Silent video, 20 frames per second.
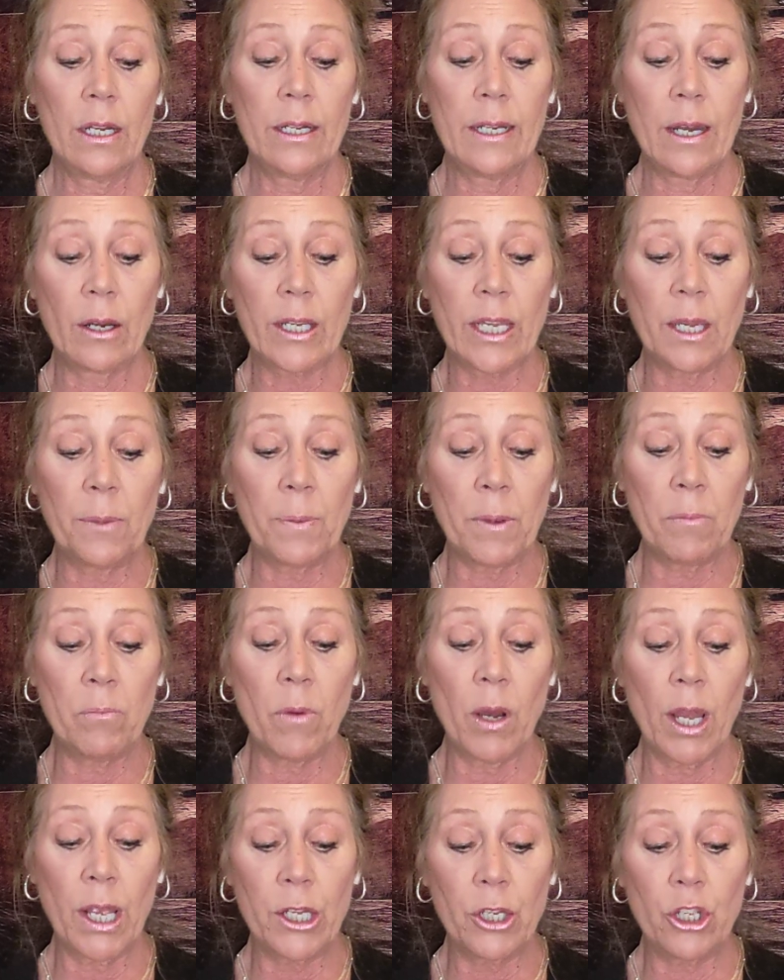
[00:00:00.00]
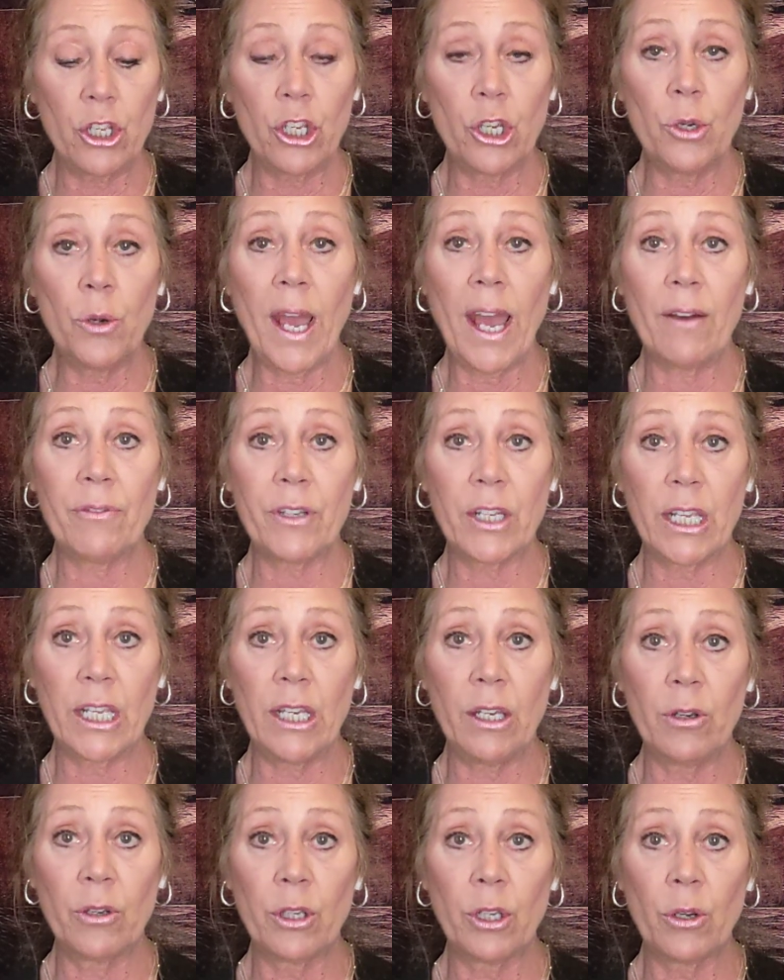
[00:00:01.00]
Now keep in mind, you have to
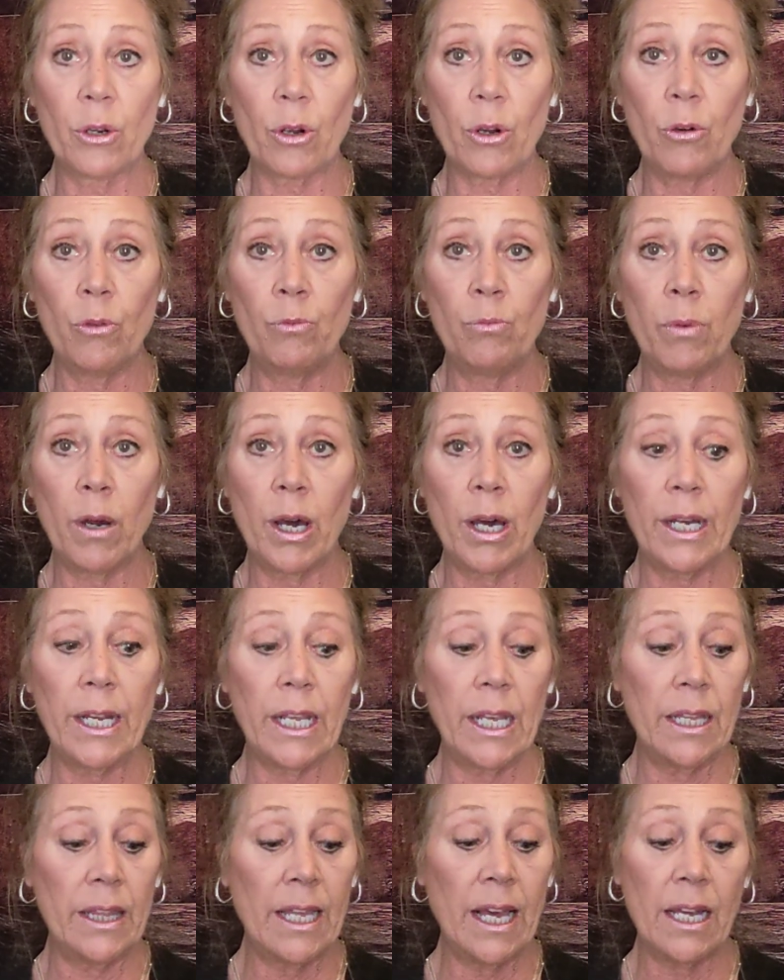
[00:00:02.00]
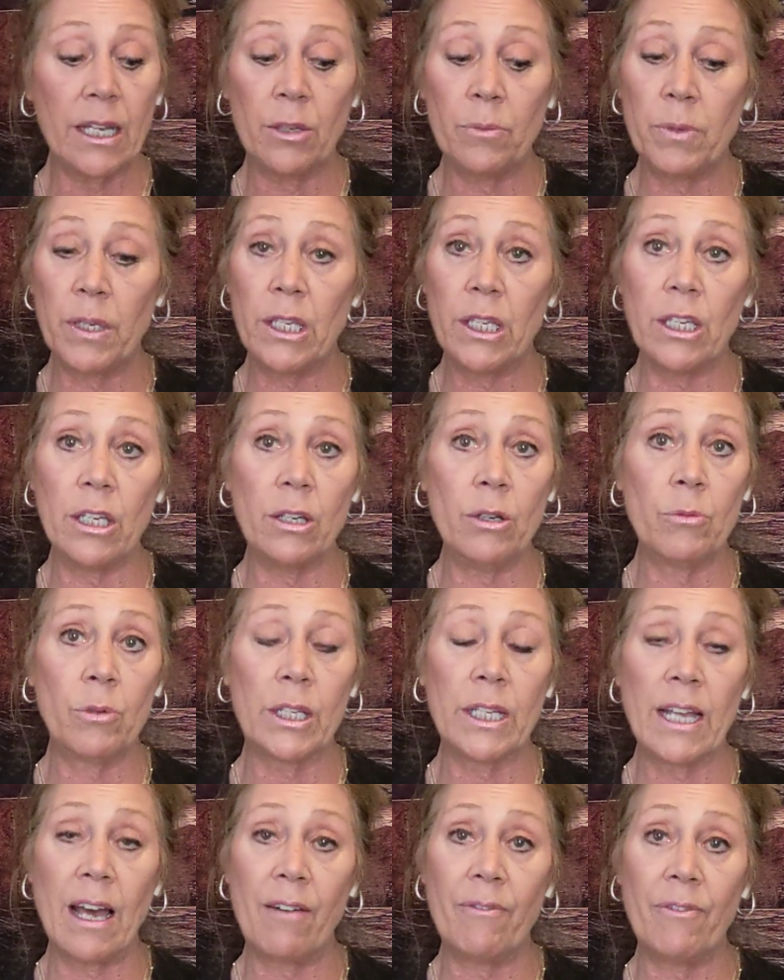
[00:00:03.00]
heal your own body, and that could be you
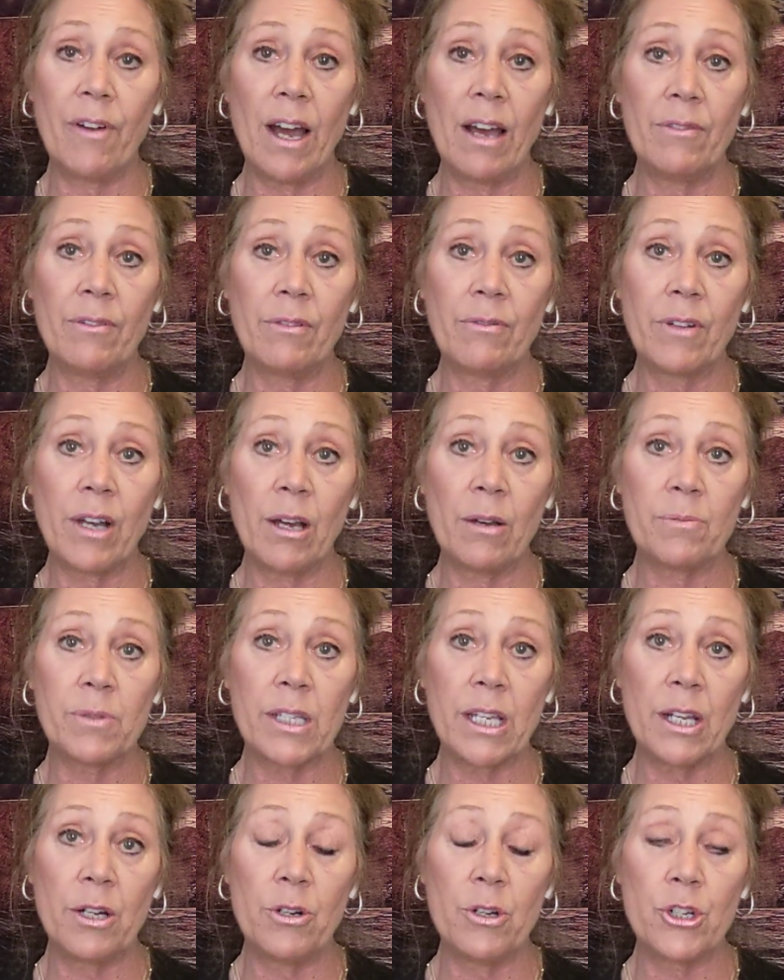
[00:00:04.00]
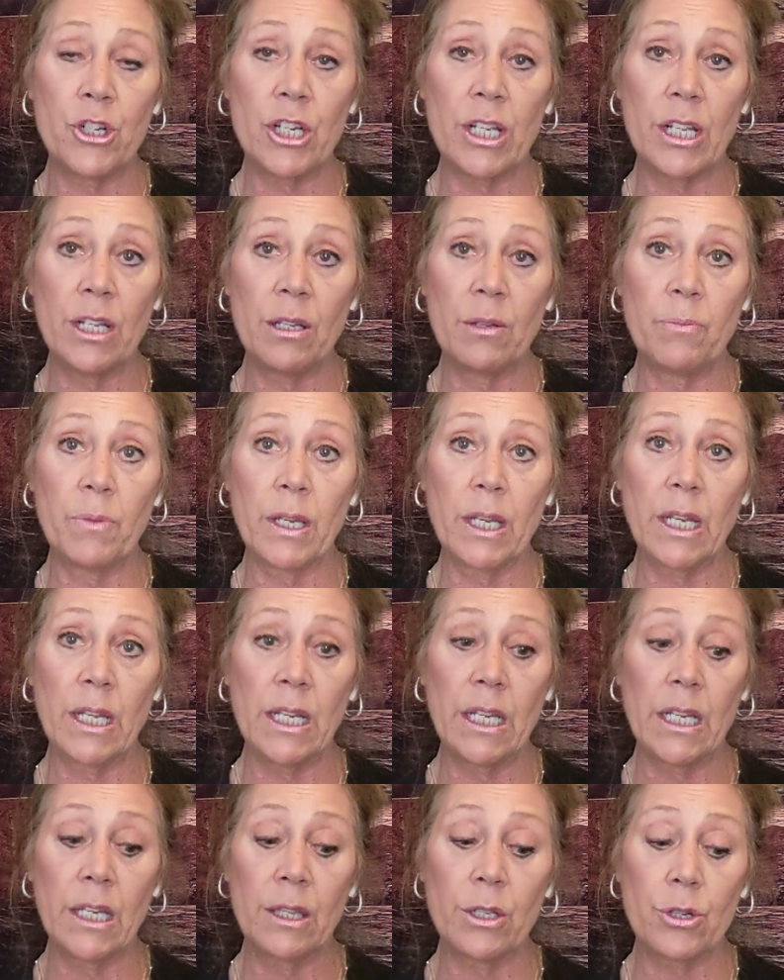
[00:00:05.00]
with that Five of Cups energy in the
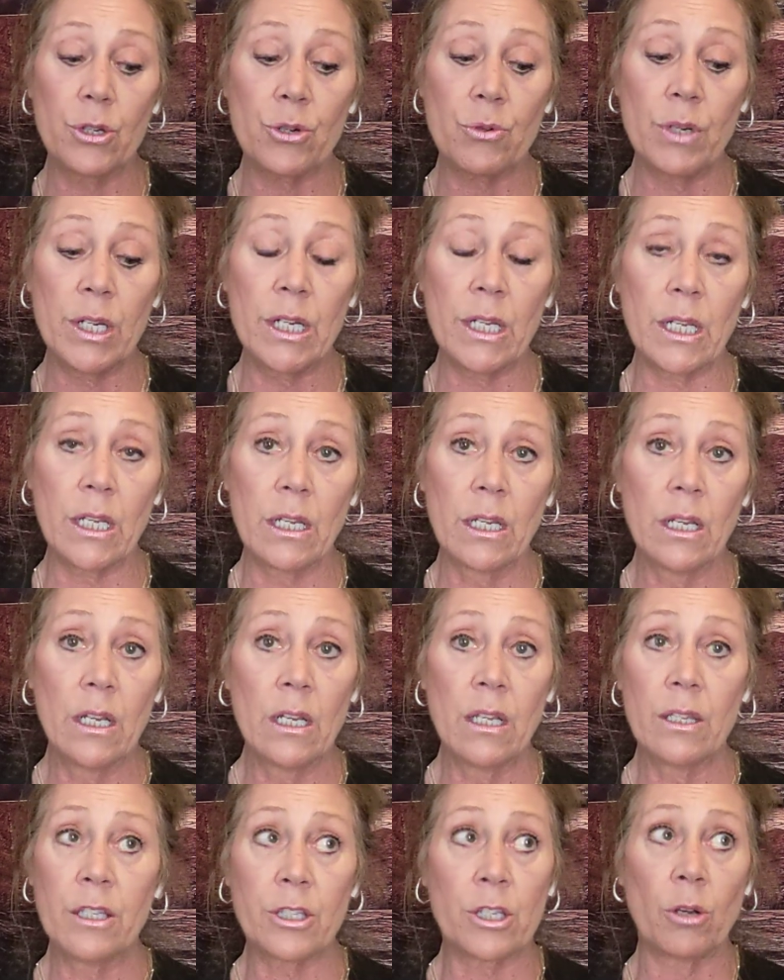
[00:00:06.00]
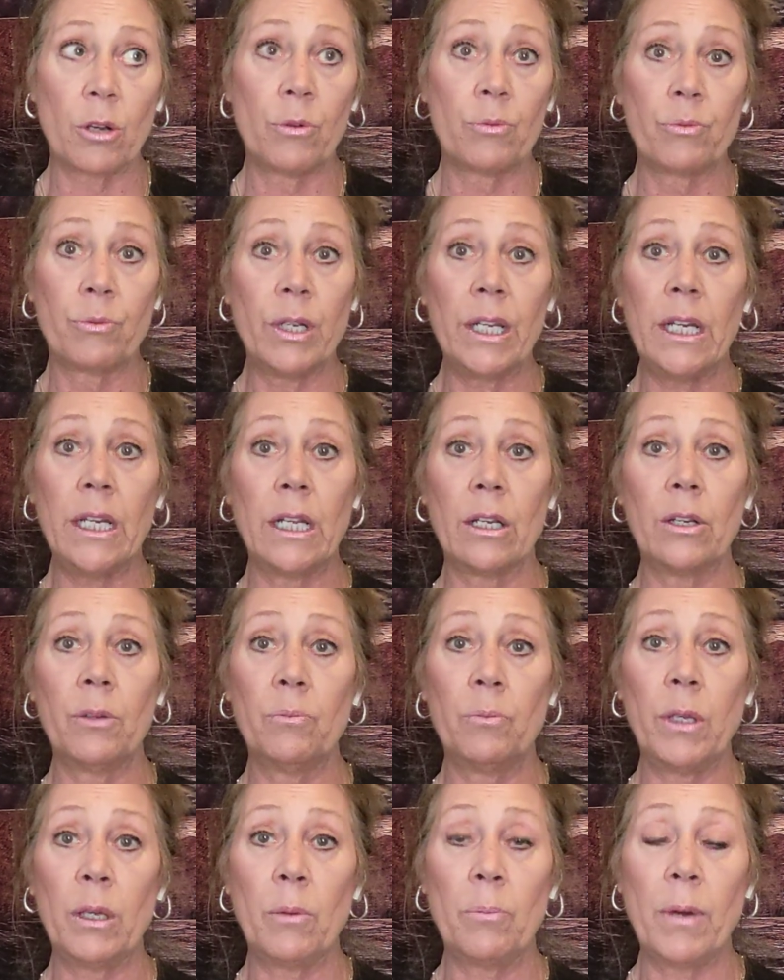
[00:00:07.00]
beginning of this reading. This whole reading
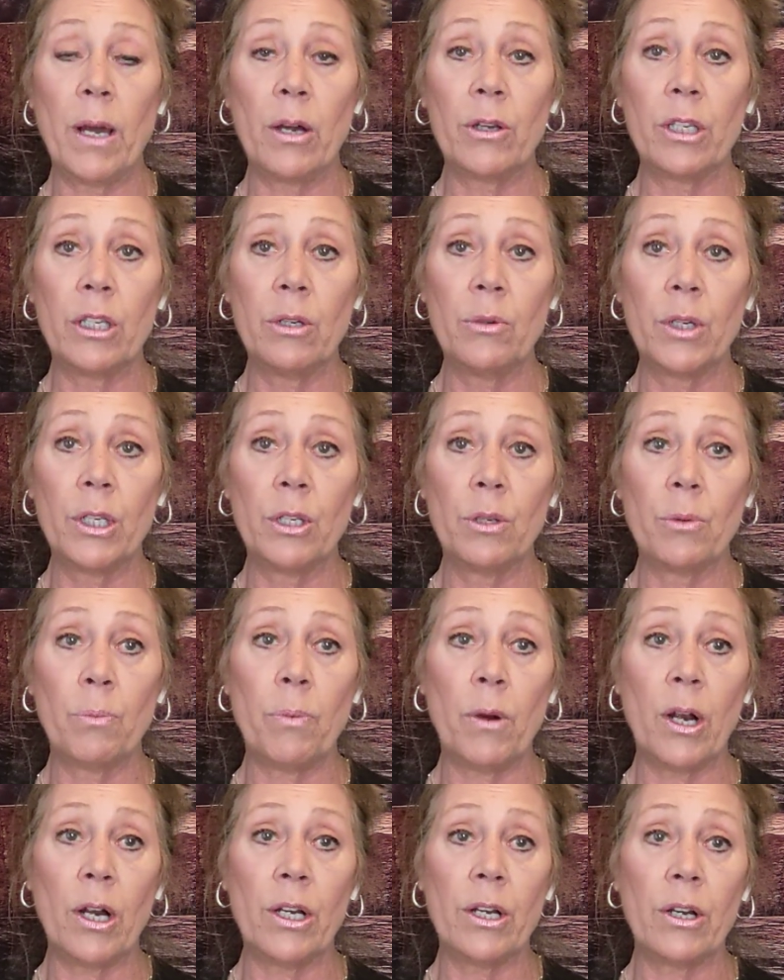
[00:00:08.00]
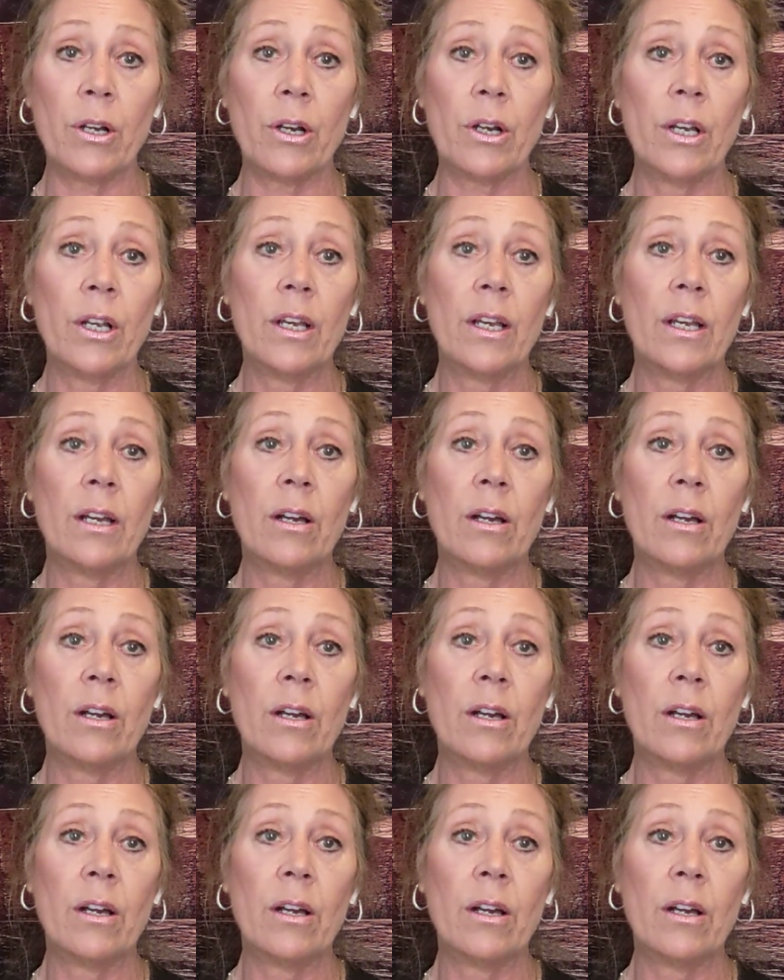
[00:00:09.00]
could be about you and your partner.